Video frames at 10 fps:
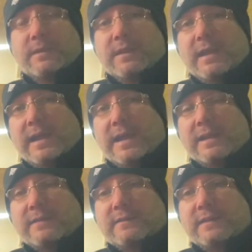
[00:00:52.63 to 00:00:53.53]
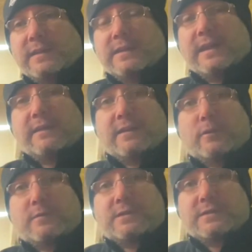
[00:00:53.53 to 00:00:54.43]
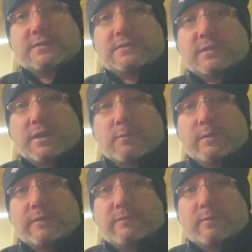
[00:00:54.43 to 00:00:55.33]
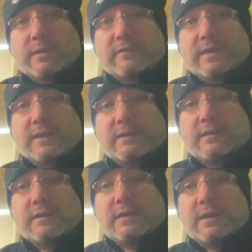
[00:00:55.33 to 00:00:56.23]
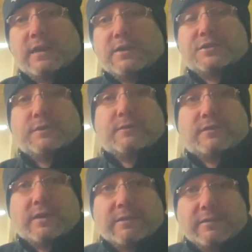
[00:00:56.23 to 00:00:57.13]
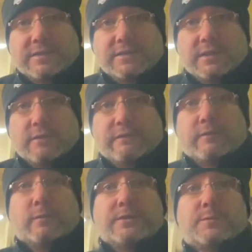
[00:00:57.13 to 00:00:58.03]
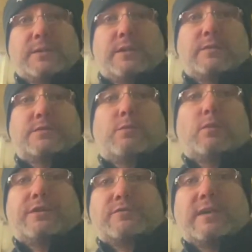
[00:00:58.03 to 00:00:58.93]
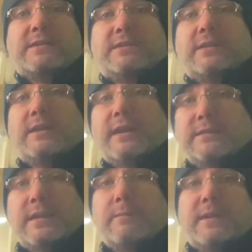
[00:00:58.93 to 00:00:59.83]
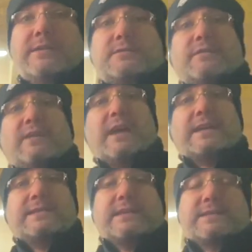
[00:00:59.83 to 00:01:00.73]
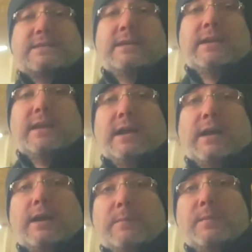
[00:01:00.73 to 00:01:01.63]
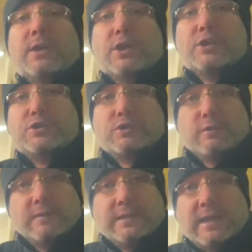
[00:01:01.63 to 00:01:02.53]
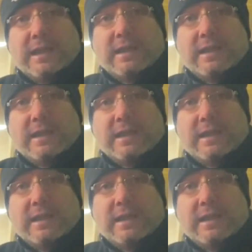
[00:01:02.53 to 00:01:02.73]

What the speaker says: and in the end he opted to go with one of our tunes via the ECU, for which we use Woolich Racing as our means of access. During that